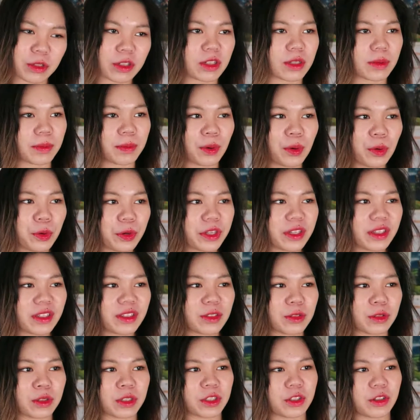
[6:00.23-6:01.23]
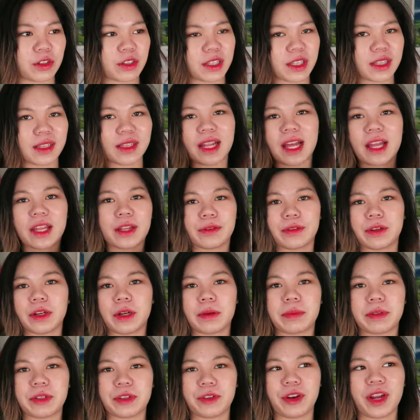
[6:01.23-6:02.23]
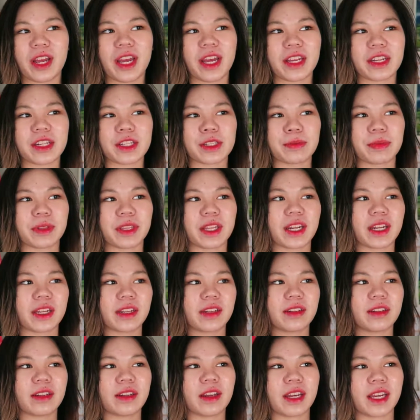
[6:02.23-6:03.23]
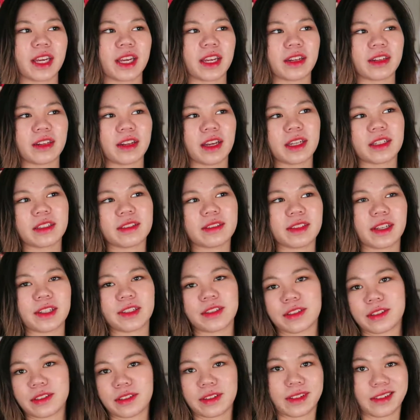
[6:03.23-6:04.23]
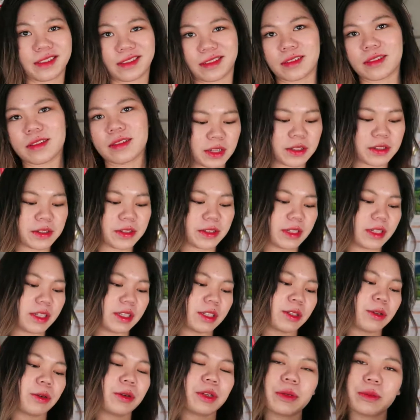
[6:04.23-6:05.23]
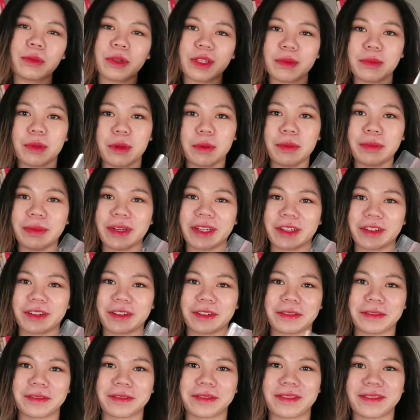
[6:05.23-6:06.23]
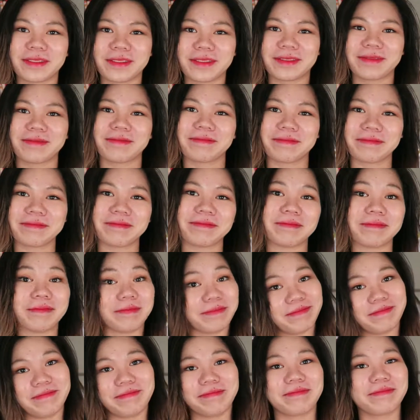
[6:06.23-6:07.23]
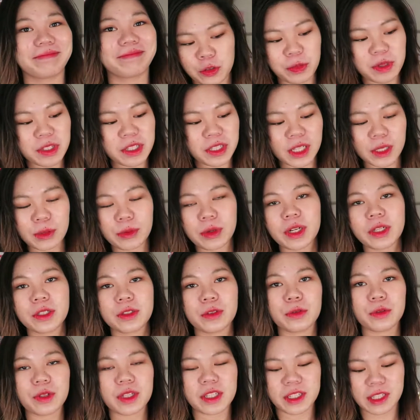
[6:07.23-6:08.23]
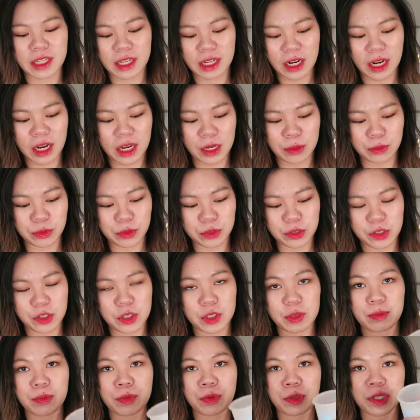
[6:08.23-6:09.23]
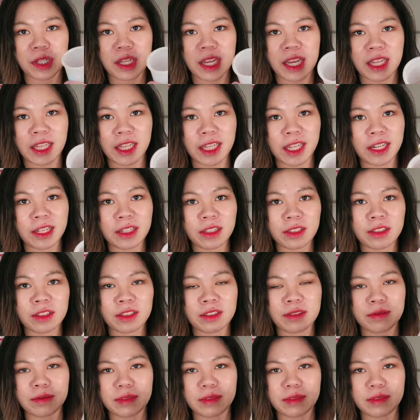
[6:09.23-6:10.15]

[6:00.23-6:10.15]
what's the point? You can just lather it up in your hands, but then again, I just, It's the 20 Milli Bubble Maker. So basically what I'll do is that I will just put a little